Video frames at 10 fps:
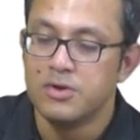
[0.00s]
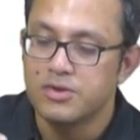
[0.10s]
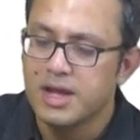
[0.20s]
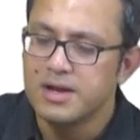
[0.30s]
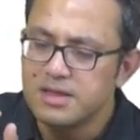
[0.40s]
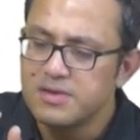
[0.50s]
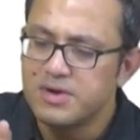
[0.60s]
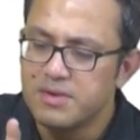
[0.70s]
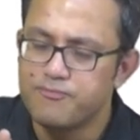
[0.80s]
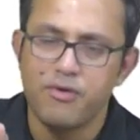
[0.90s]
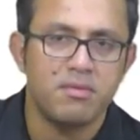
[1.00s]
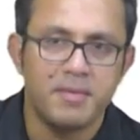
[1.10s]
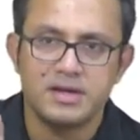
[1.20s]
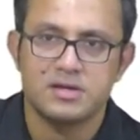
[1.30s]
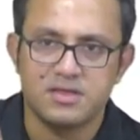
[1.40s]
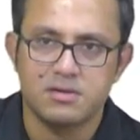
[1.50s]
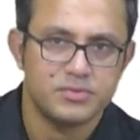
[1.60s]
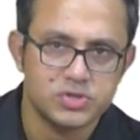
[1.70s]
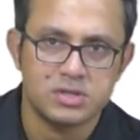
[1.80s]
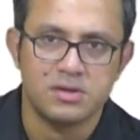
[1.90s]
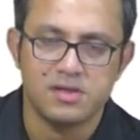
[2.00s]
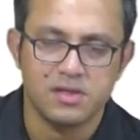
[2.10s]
So again, these are very problematic descriptions. It's